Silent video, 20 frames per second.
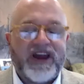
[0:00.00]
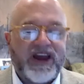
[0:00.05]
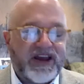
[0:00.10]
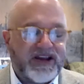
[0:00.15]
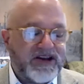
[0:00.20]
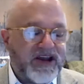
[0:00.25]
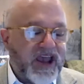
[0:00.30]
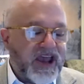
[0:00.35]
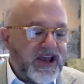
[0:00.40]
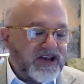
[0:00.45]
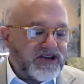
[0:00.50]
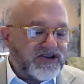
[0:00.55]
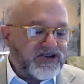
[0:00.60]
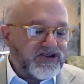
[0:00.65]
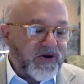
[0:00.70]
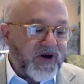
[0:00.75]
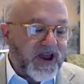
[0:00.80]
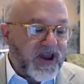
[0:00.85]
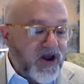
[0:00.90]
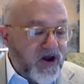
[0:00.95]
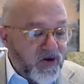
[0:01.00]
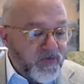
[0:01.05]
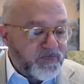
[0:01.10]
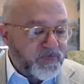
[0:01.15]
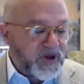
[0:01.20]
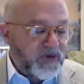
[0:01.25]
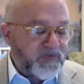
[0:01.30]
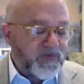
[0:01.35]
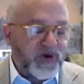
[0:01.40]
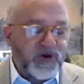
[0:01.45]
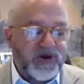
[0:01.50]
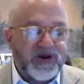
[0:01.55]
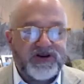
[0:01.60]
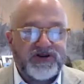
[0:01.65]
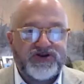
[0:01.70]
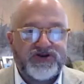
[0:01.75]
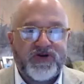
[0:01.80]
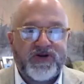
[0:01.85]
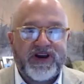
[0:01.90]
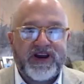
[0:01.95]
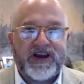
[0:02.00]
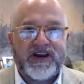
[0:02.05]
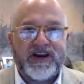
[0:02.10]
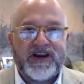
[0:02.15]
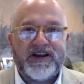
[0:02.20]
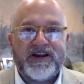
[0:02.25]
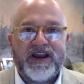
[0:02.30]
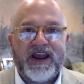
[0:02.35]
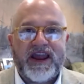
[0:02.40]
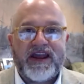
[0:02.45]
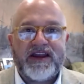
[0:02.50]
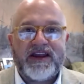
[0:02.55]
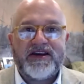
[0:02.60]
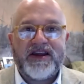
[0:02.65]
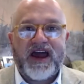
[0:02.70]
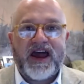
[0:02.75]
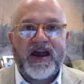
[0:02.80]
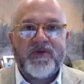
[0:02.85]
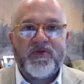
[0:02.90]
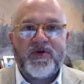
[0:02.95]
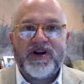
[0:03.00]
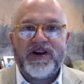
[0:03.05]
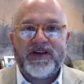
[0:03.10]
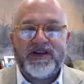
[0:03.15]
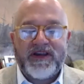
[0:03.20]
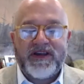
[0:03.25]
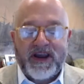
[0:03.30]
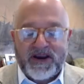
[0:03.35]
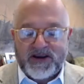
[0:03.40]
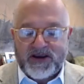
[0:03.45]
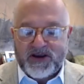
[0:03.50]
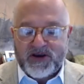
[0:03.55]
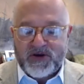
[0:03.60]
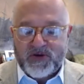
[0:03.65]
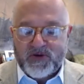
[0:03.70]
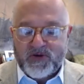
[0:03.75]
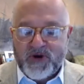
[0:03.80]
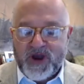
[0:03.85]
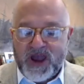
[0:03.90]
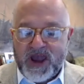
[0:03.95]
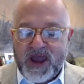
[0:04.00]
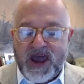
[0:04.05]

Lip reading: And so I hope people enjoy it. And I want to thank you.